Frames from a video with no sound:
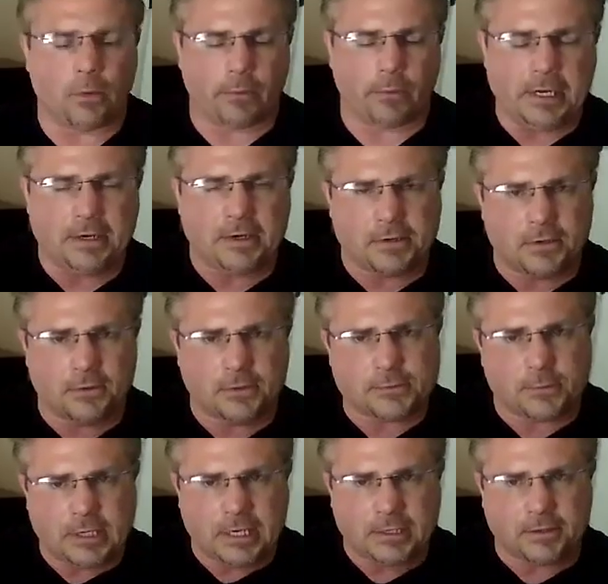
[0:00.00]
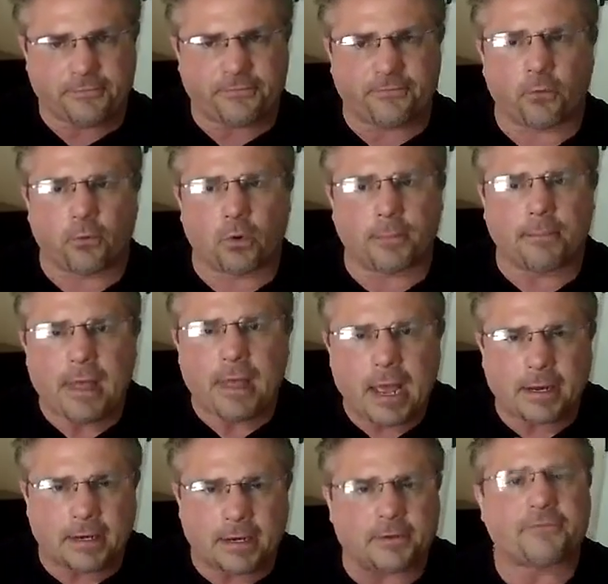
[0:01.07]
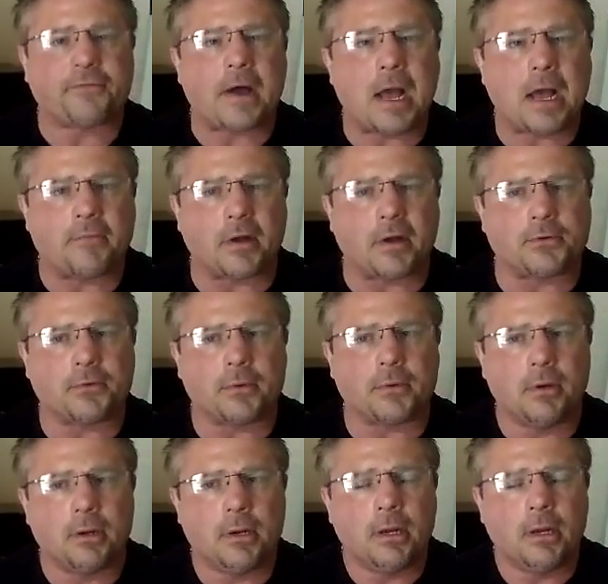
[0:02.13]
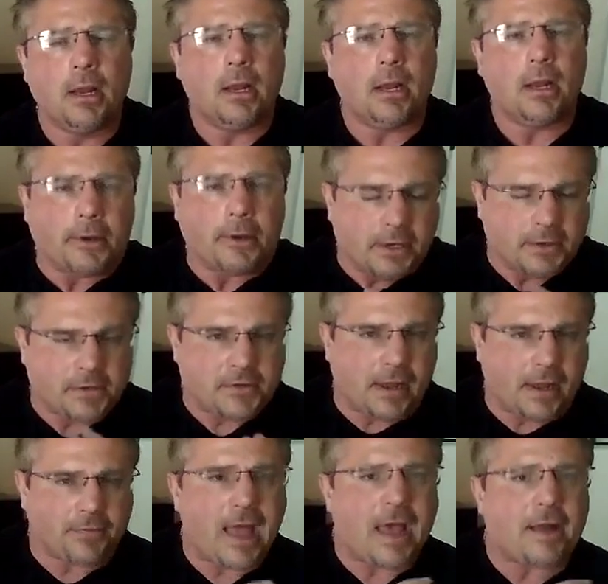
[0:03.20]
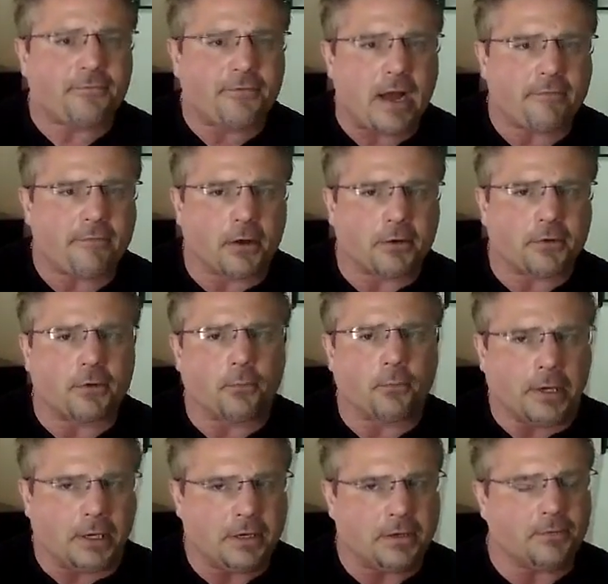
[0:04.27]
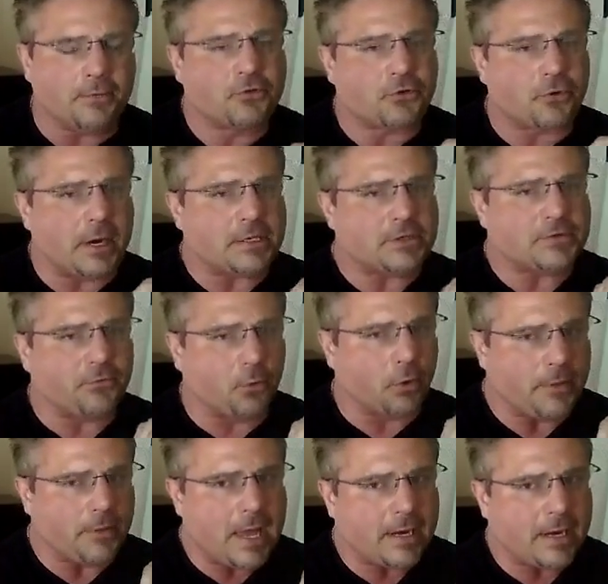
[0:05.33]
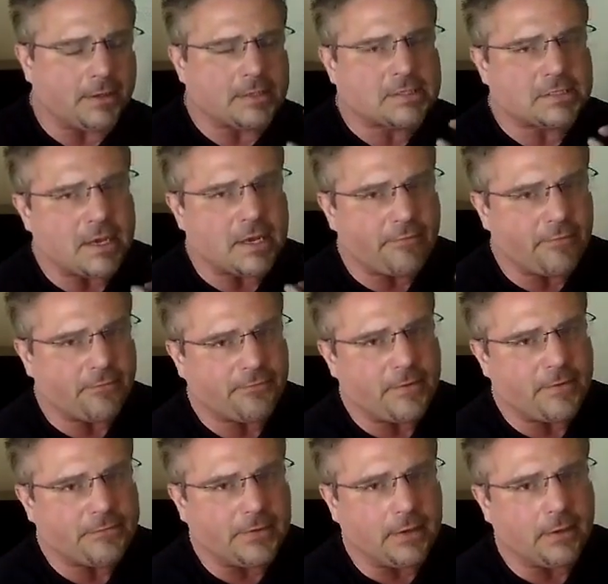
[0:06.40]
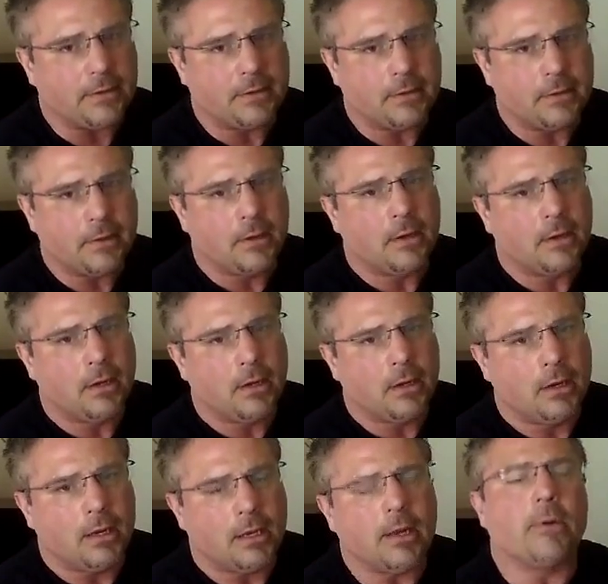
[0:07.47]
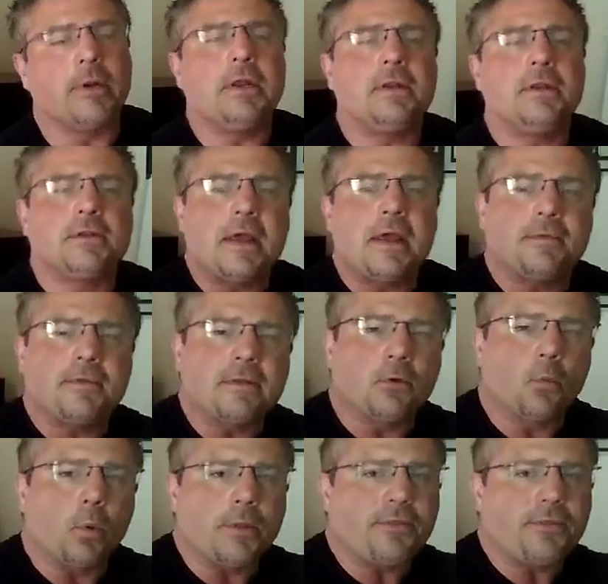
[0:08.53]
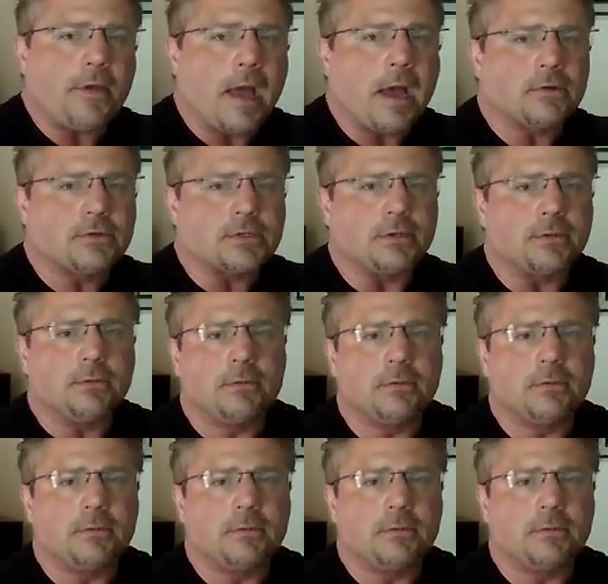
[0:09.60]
What we need to do is we need to form that into 500. And we need to take that 500 and we need to transform that into 750. And we need to take that to 1,000.